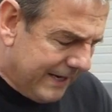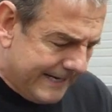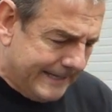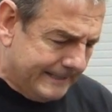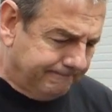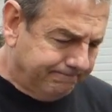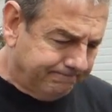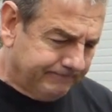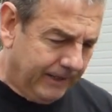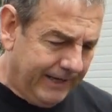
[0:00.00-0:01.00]
um,
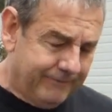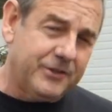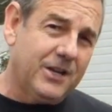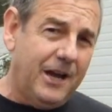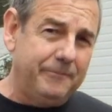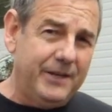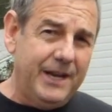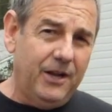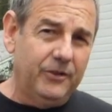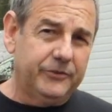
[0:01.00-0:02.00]
I have the top
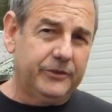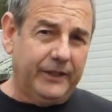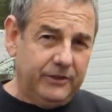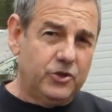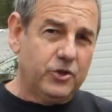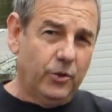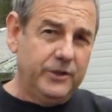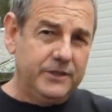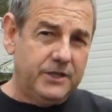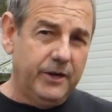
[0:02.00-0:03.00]
down because I can show
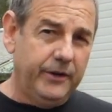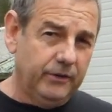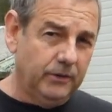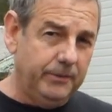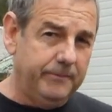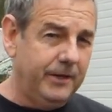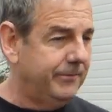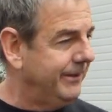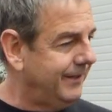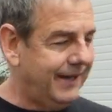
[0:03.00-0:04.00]
the interior a little bit
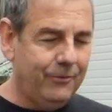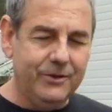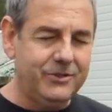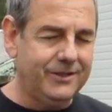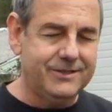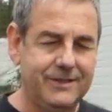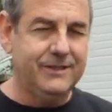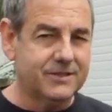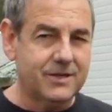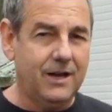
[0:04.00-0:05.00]
better, but I wanted you to see this